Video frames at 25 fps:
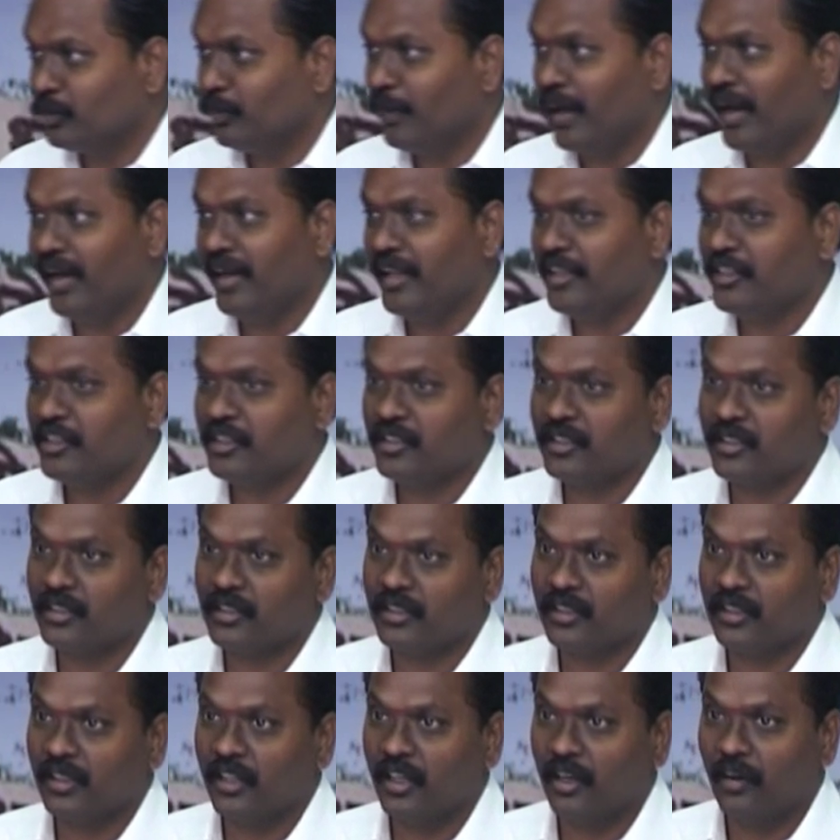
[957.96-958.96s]
to manage
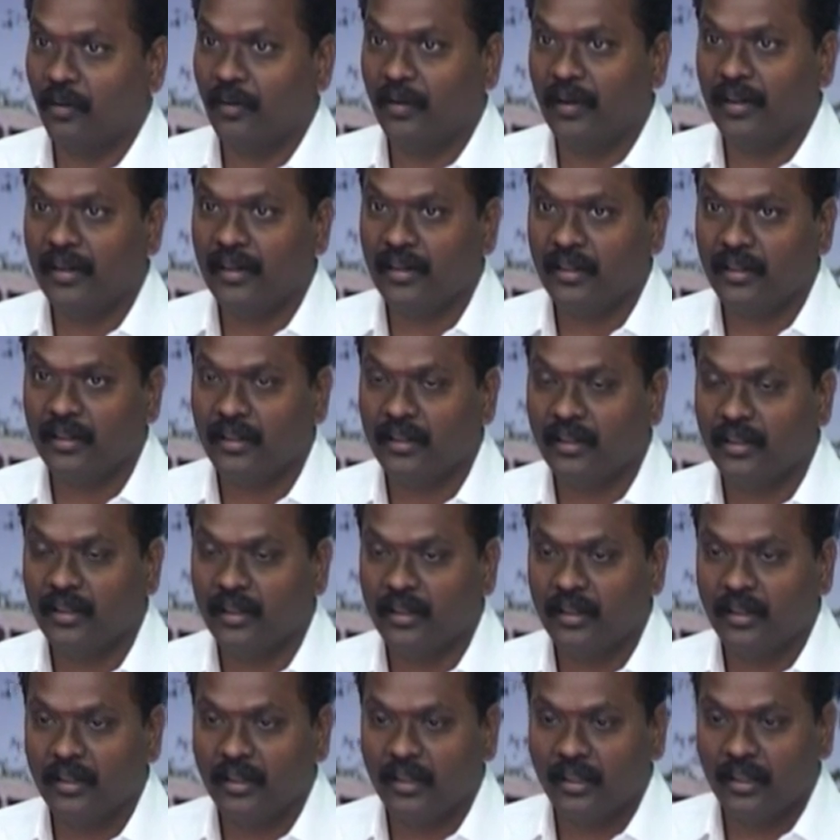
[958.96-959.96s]
our
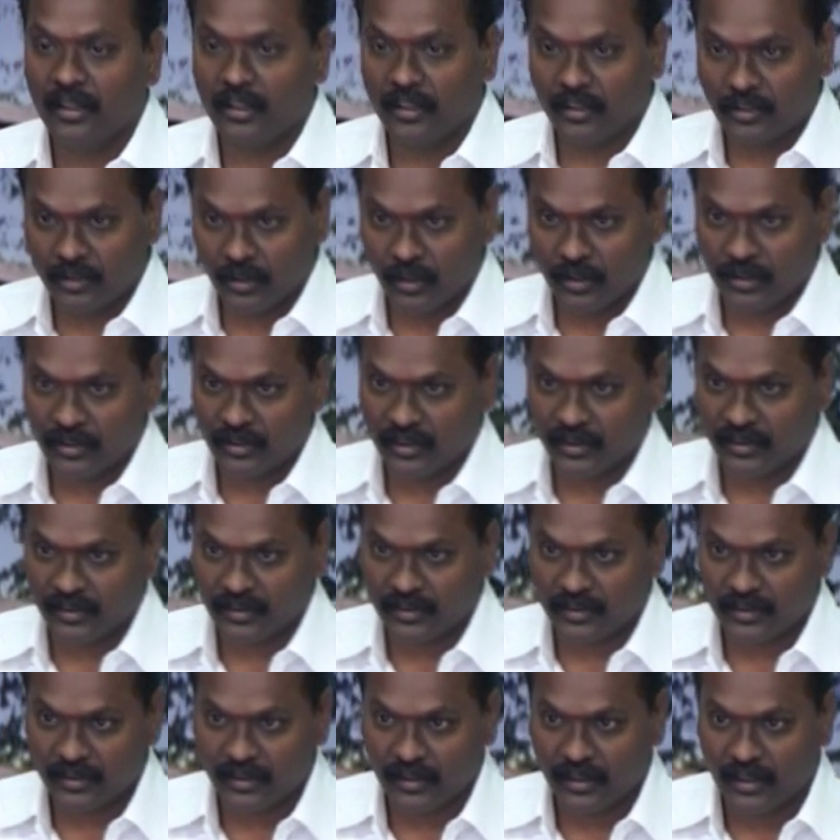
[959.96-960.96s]

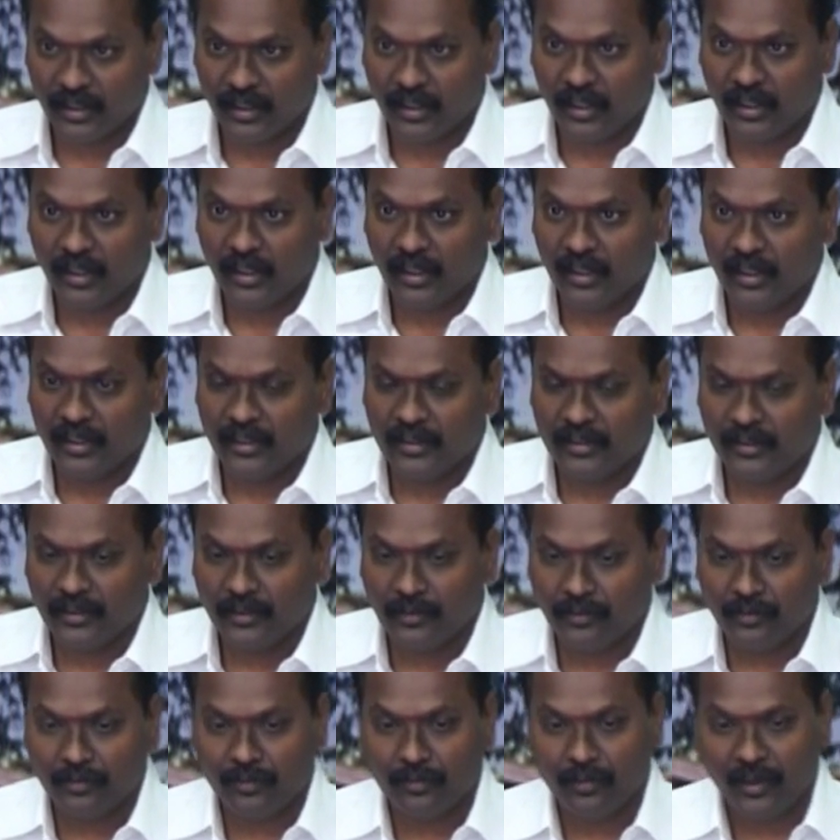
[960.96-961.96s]
resources.
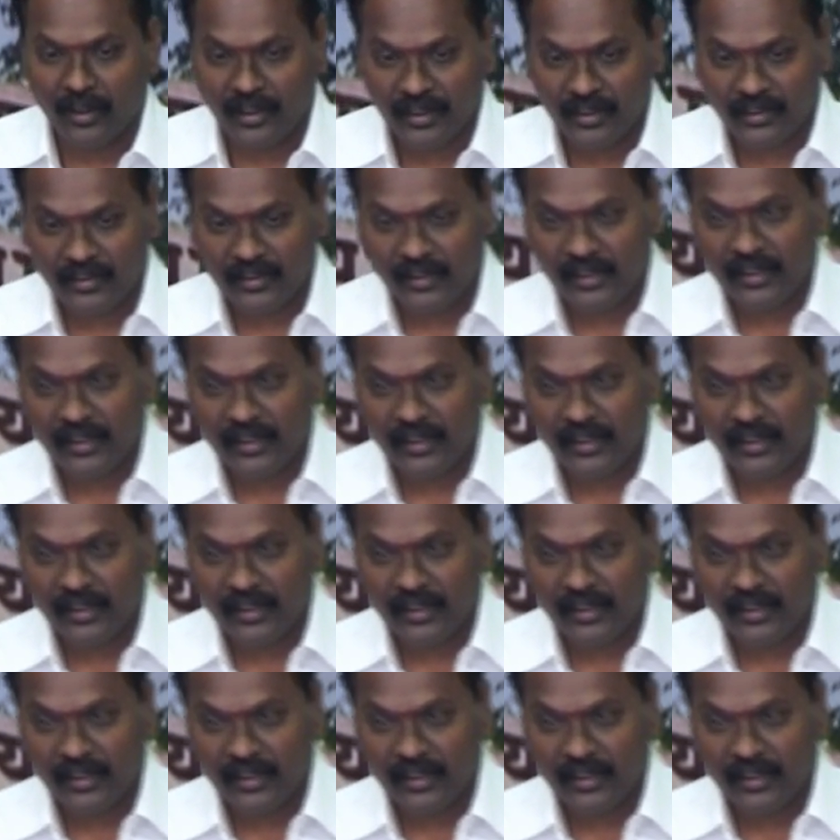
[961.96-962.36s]
Then what is